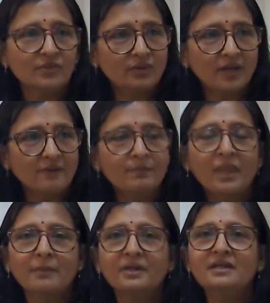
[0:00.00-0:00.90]
Okay,
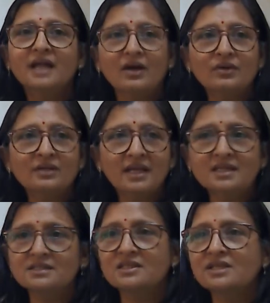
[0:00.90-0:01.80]
but
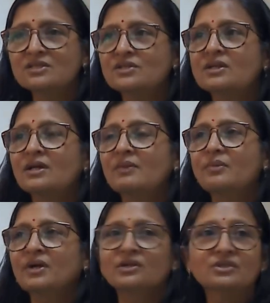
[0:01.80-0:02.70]
nowadays, just
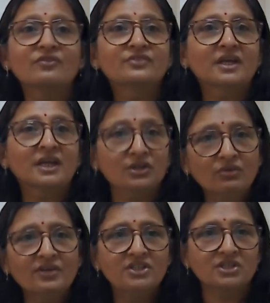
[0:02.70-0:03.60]
because of the
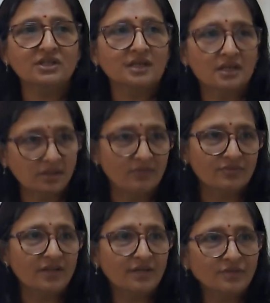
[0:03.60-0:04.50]
innovation of
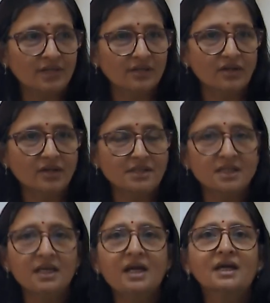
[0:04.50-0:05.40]

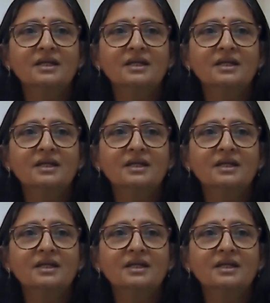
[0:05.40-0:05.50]
nanotechnology,